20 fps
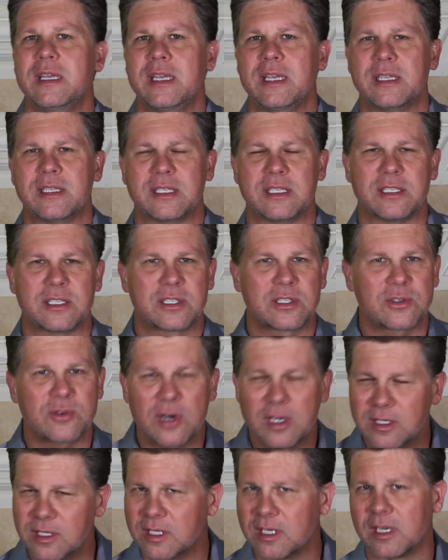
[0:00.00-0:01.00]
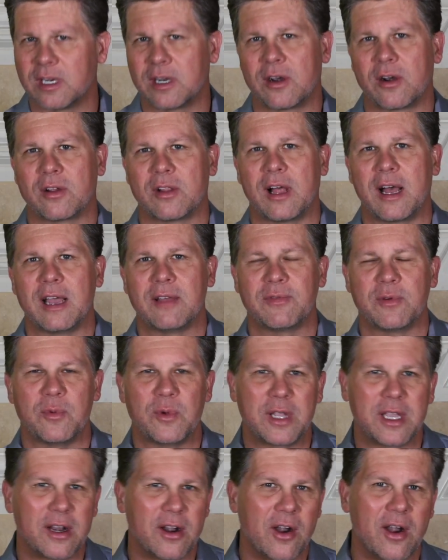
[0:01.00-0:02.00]
His instruction in our life, and
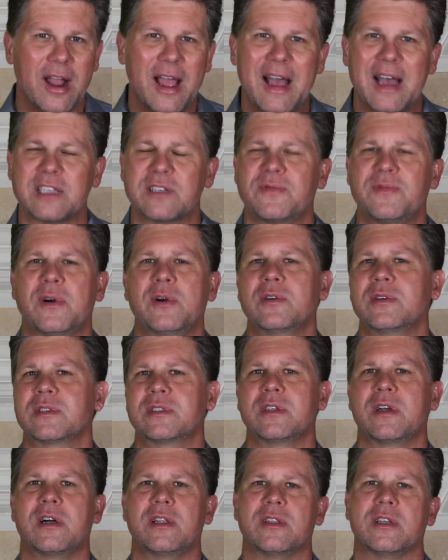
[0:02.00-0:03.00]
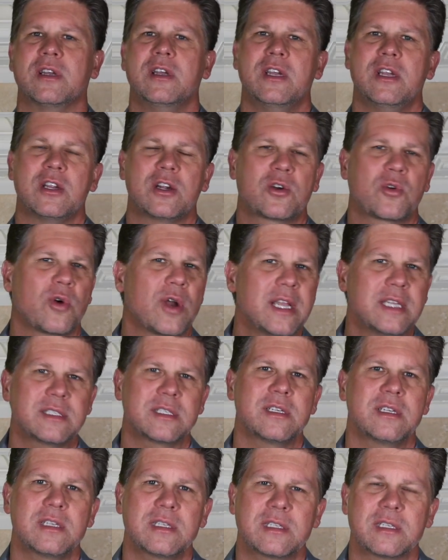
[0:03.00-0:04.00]
we get our eyes focused on the
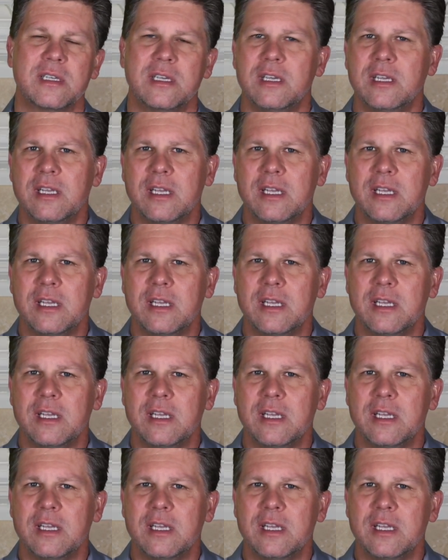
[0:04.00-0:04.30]
craziness